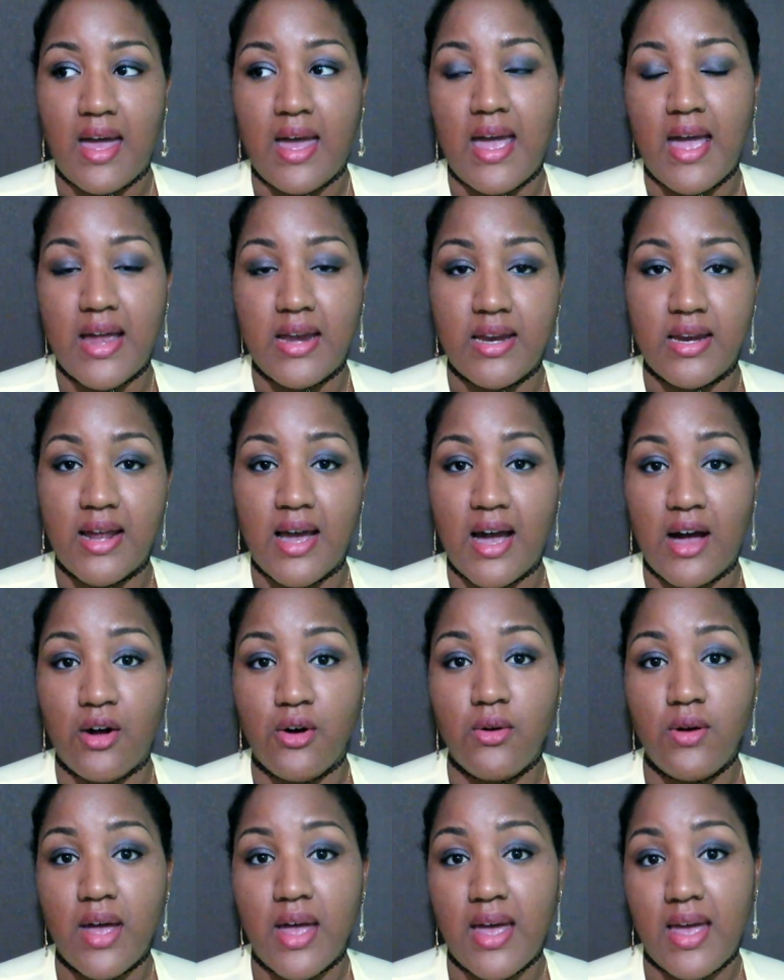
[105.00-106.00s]
handed
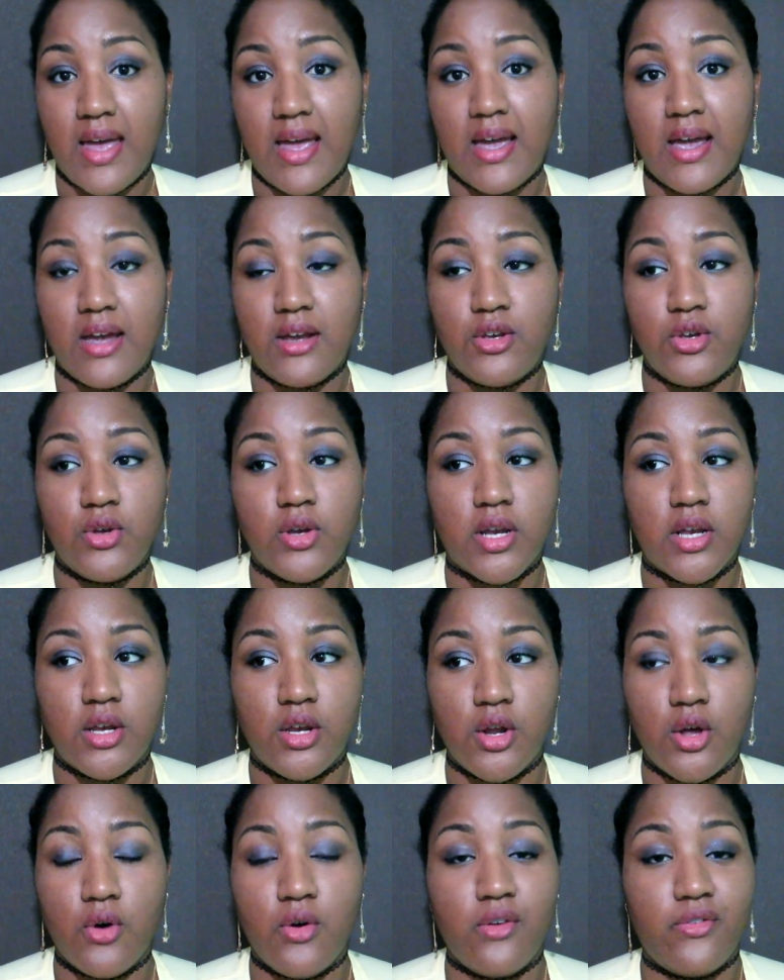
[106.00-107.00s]
out, and you
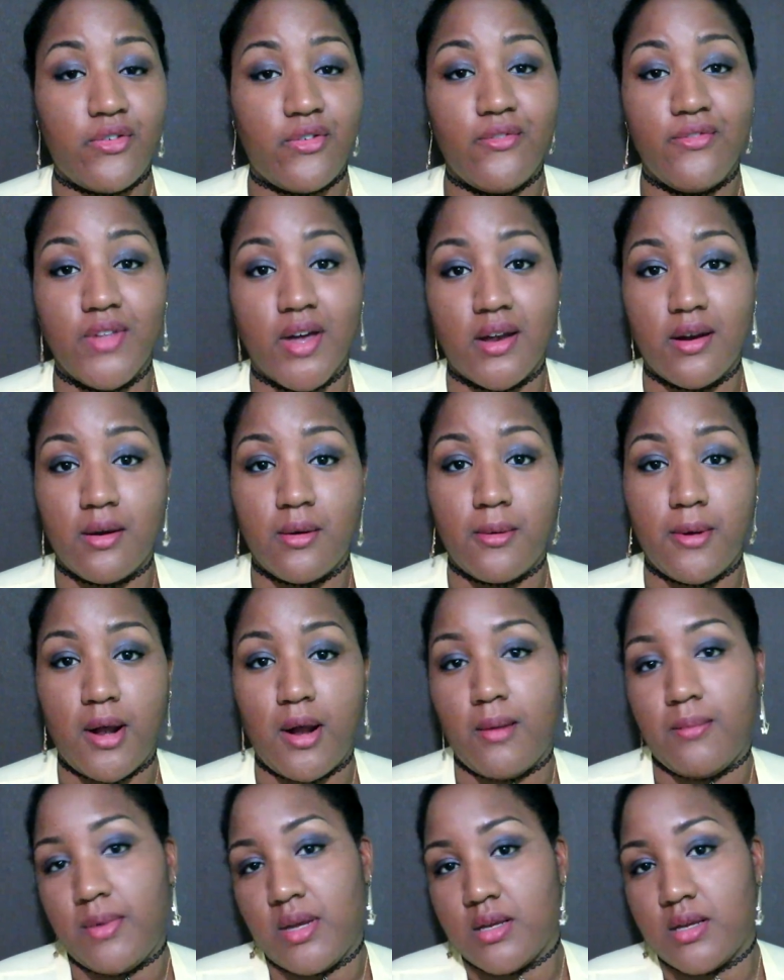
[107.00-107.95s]
can know if you've done it or not,